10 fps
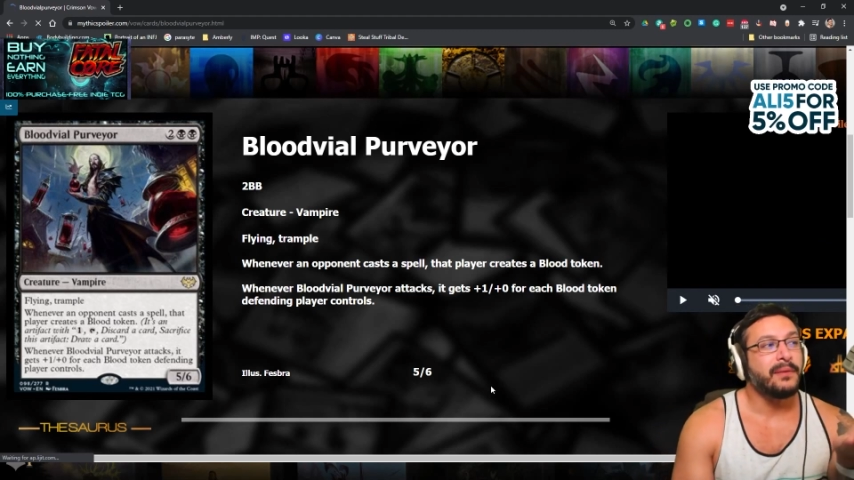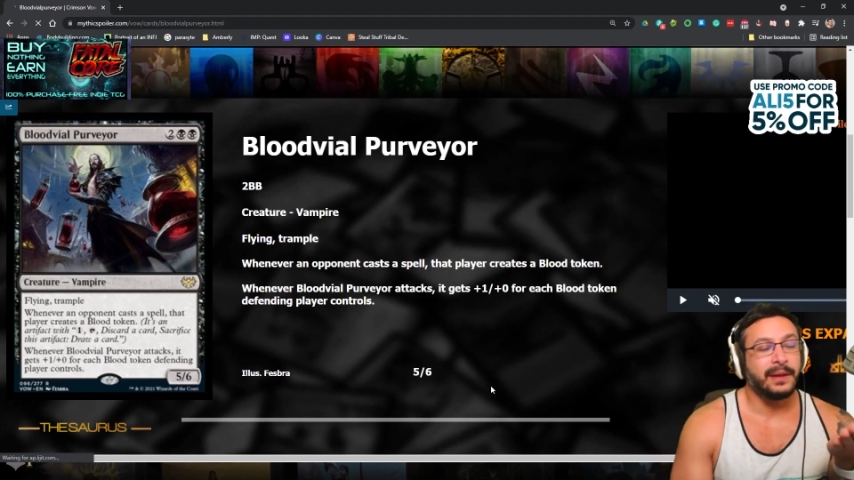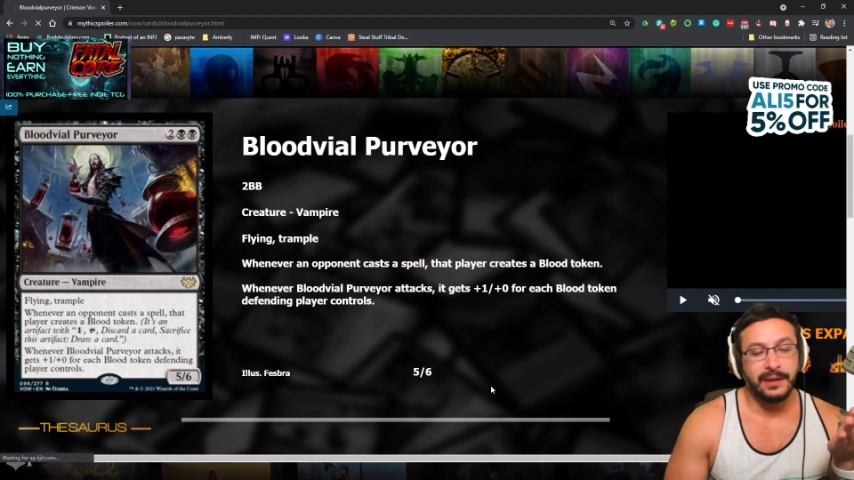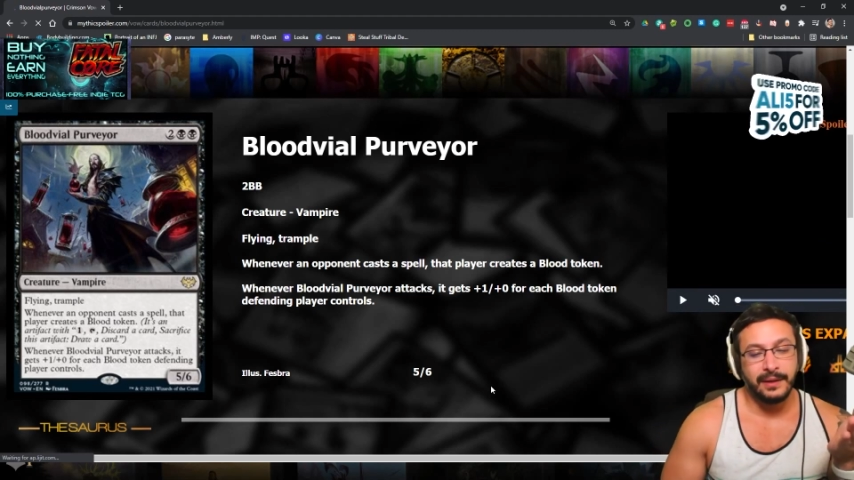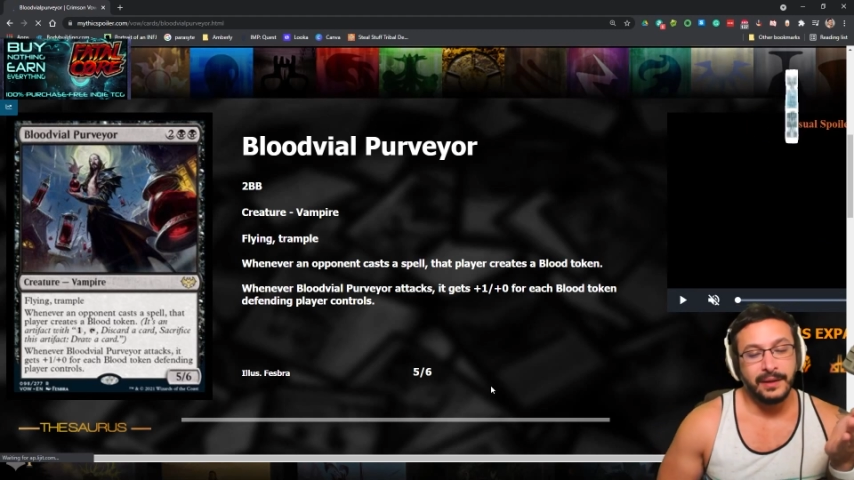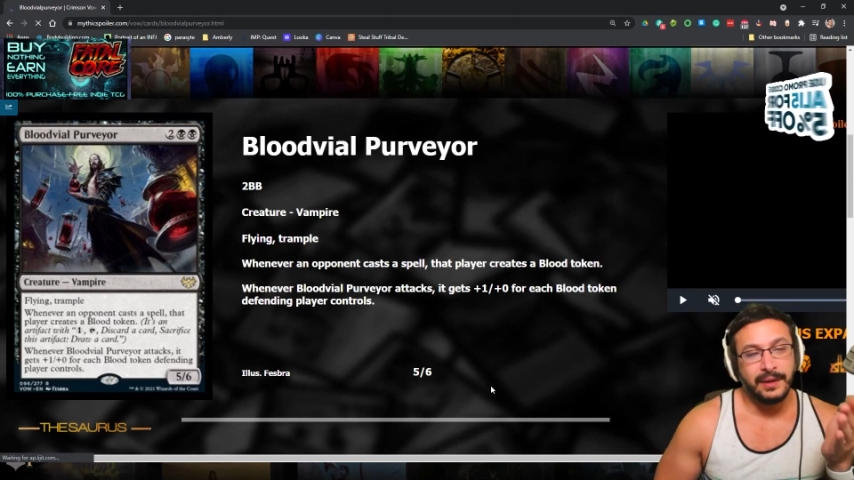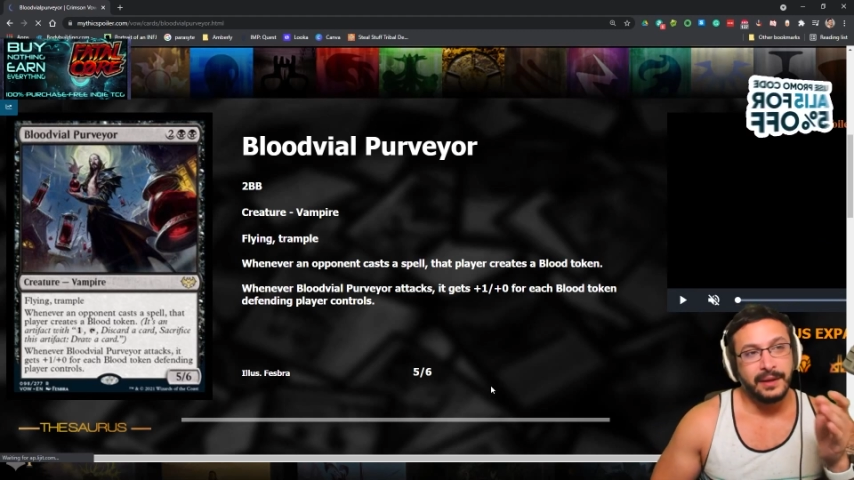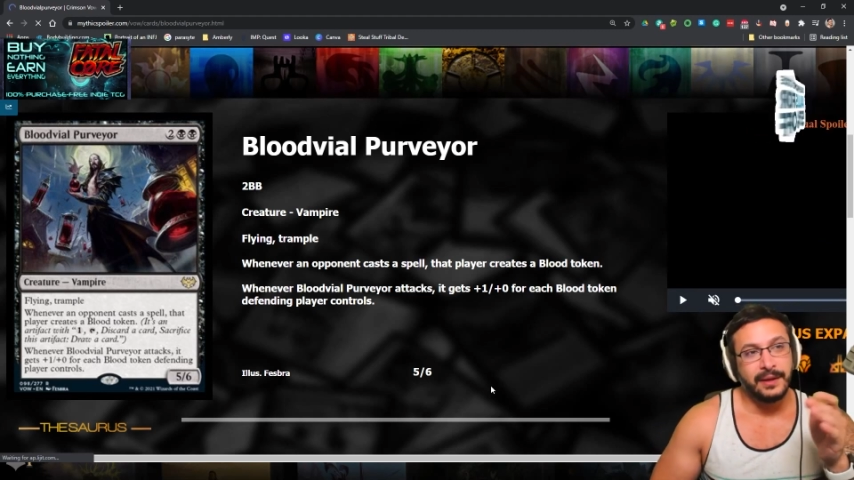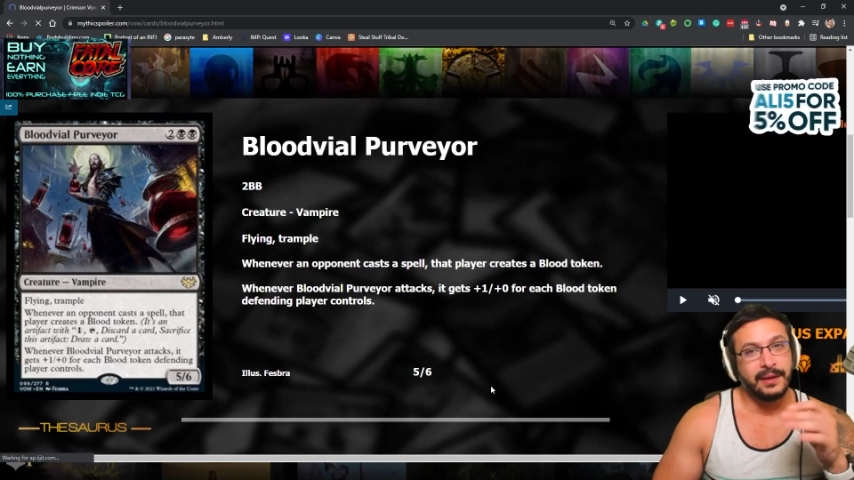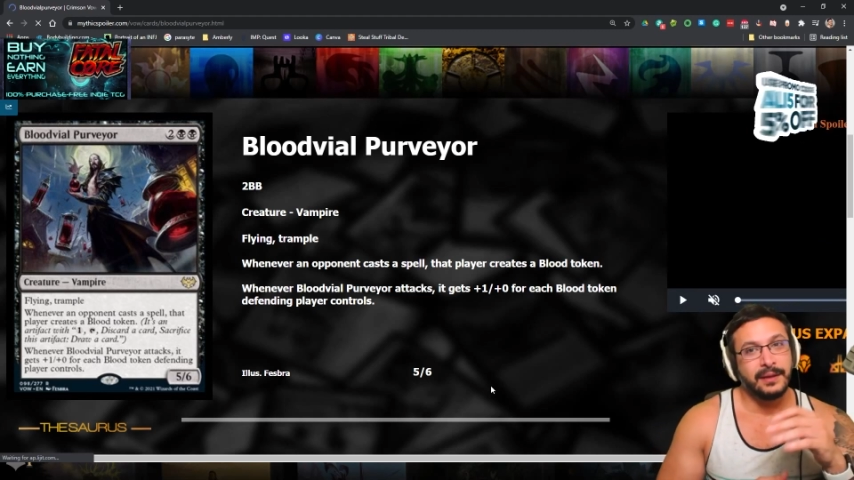like,
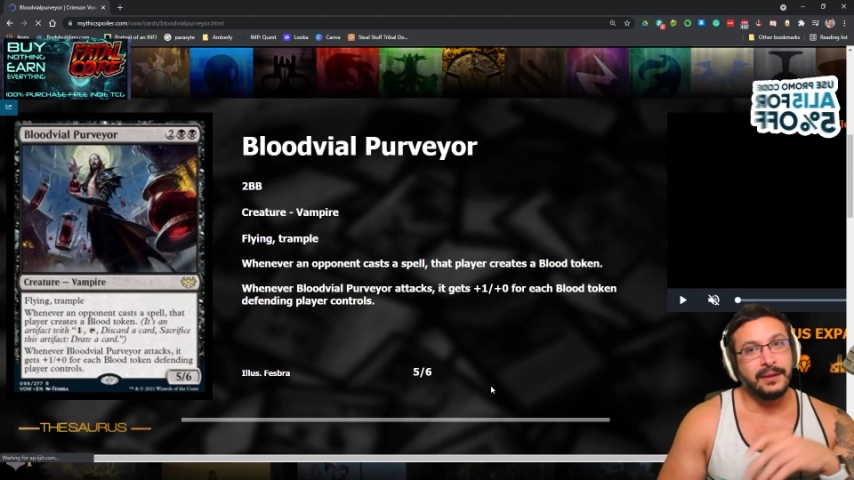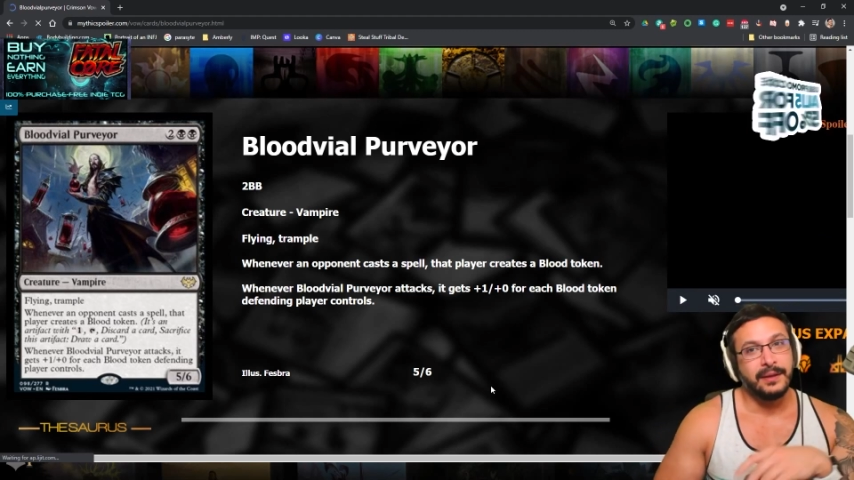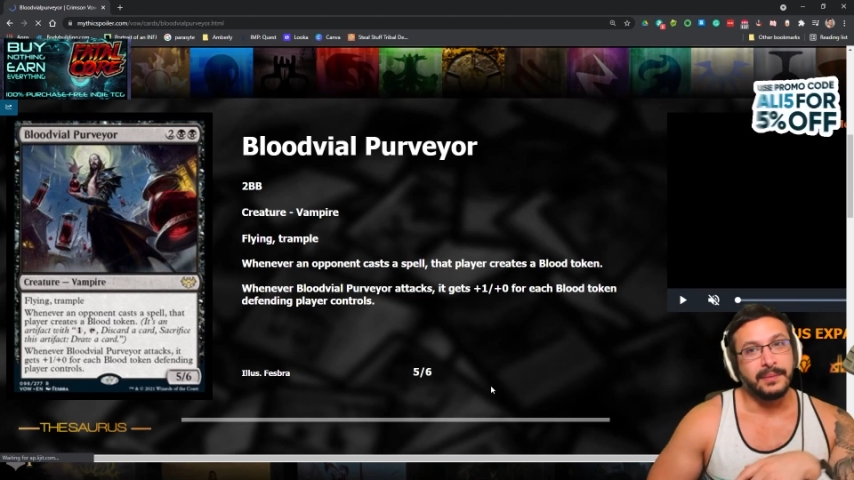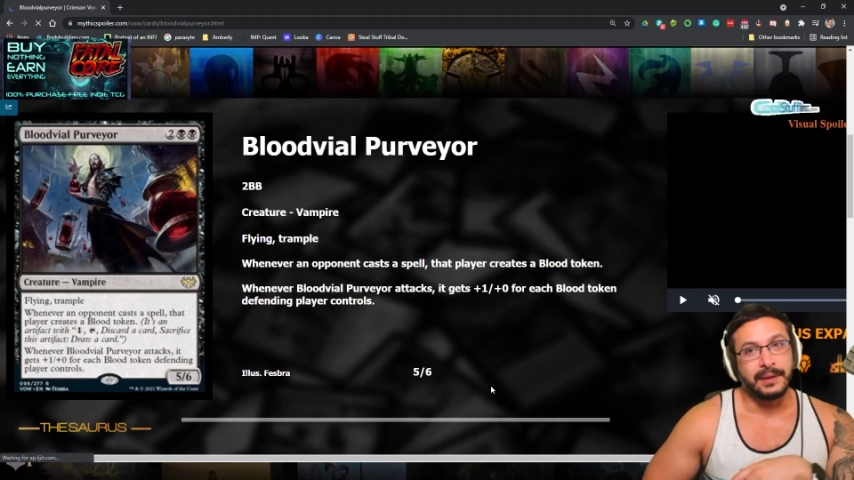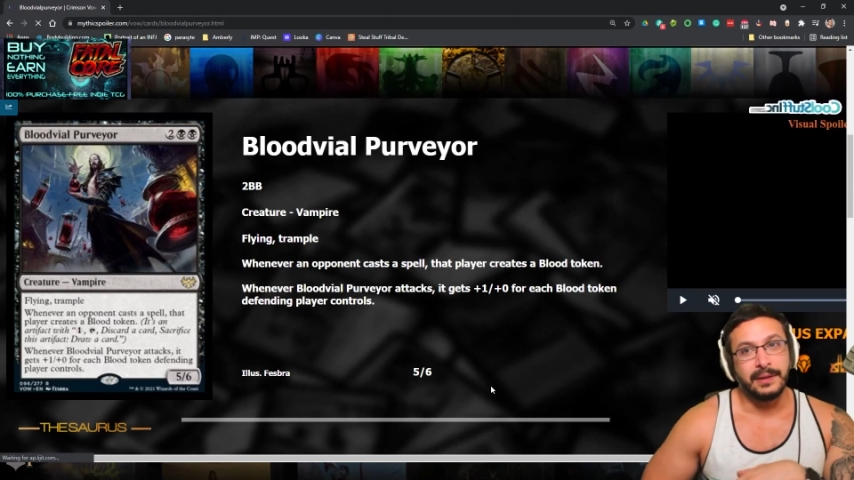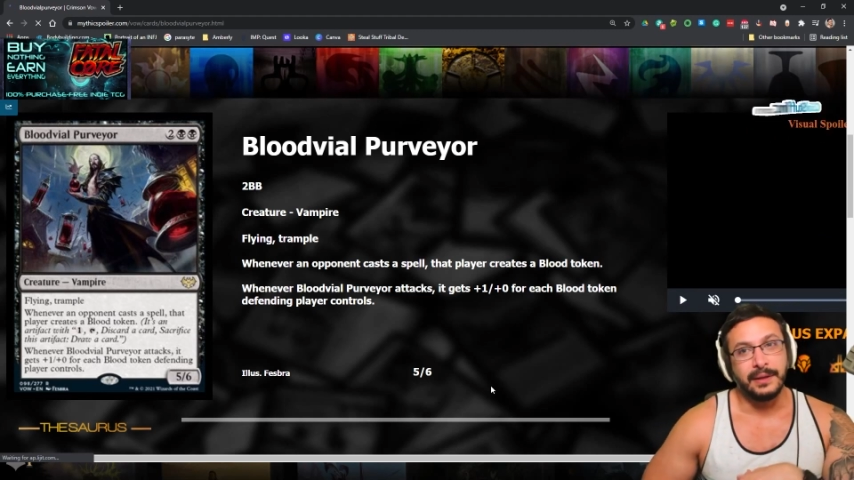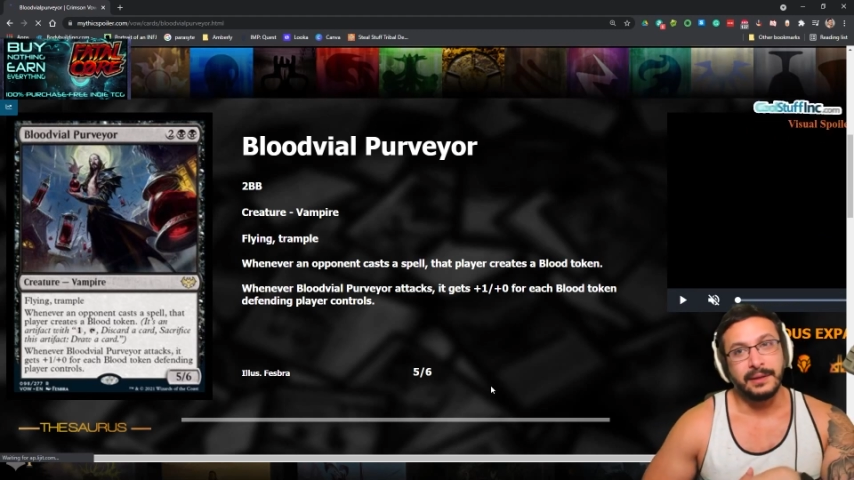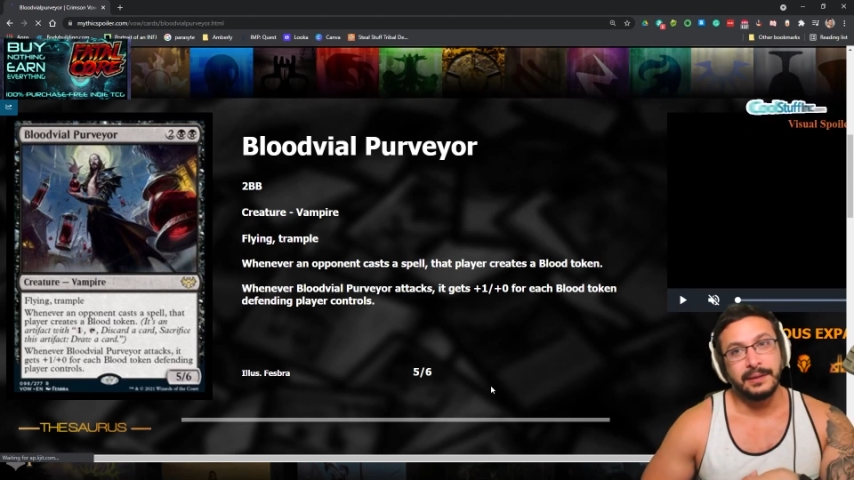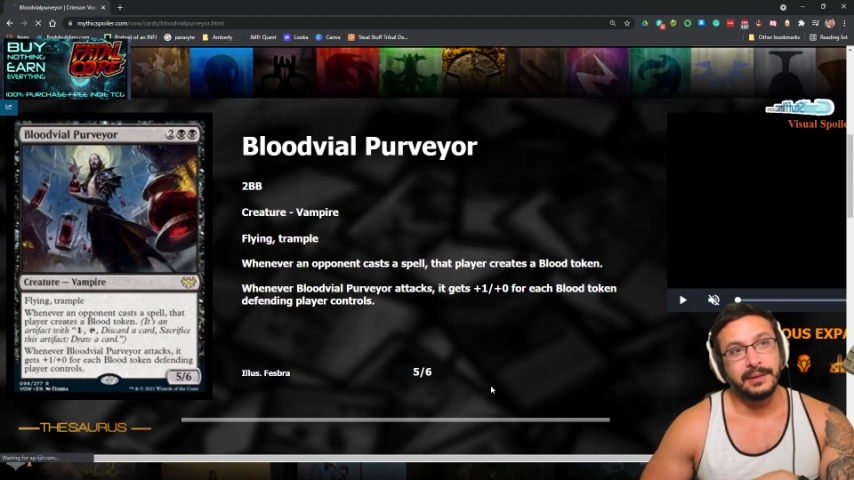oh my god.